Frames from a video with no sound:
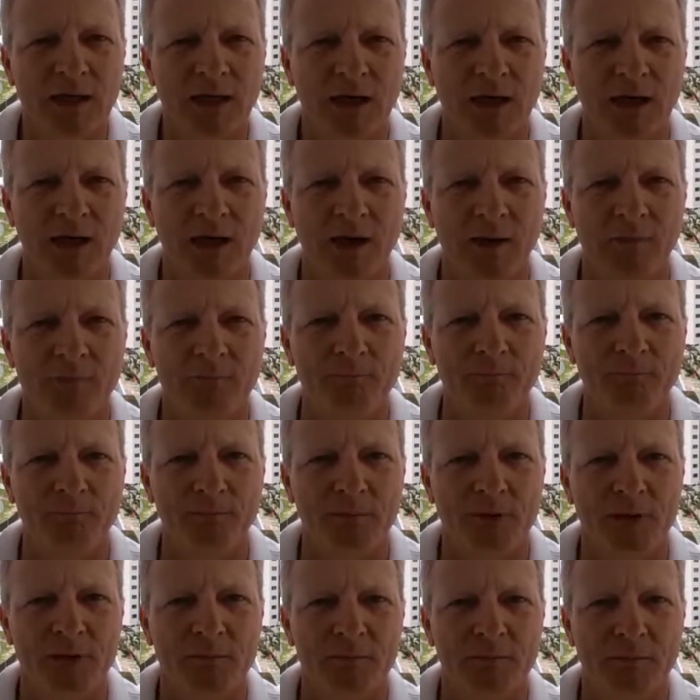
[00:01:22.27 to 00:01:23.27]

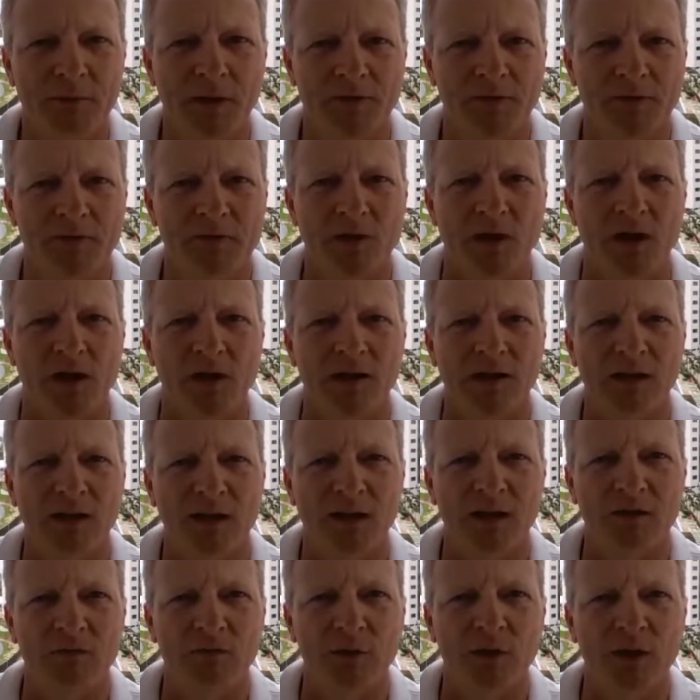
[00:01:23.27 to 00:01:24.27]
But
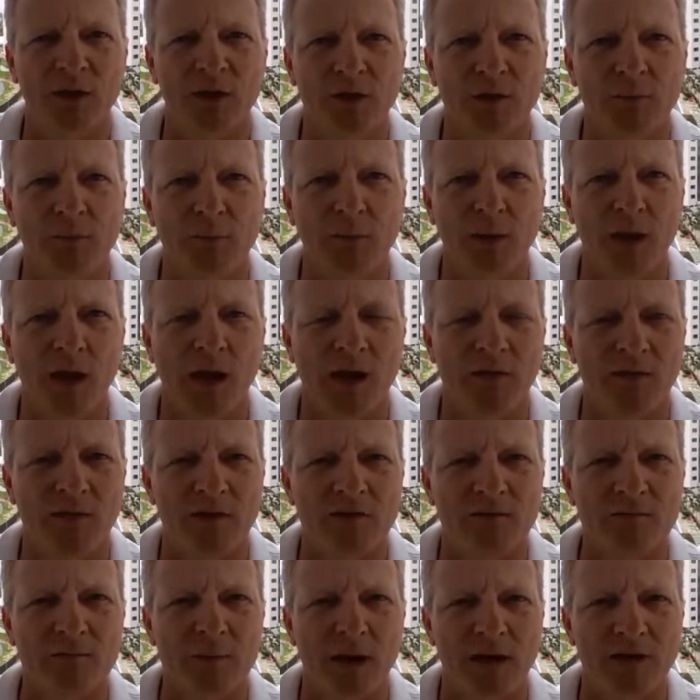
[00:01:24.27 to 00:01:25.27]
certainly if we could apply
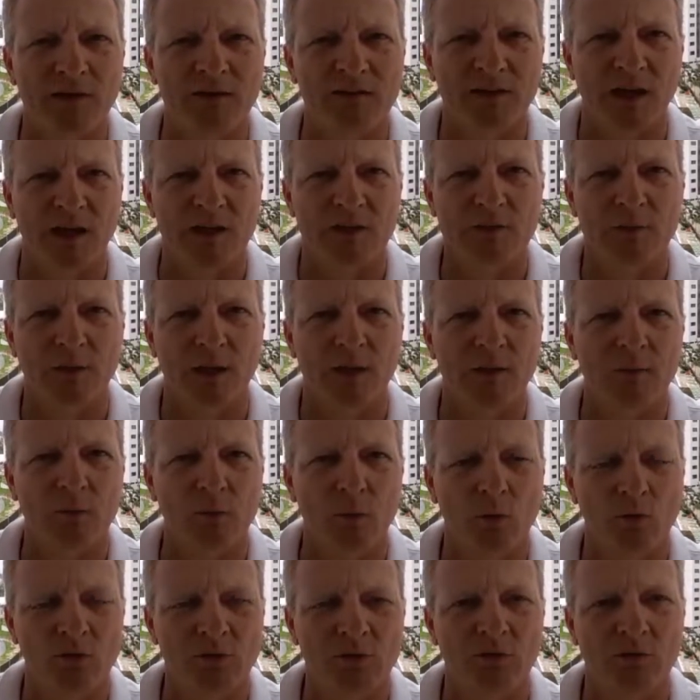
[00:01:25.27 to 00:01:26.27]
this mindset to other
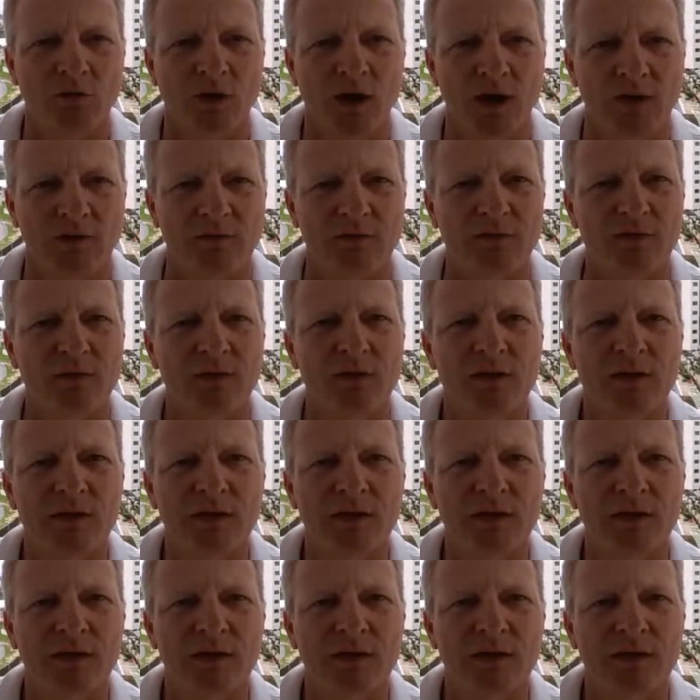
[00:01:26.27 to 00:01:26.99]
walks of life,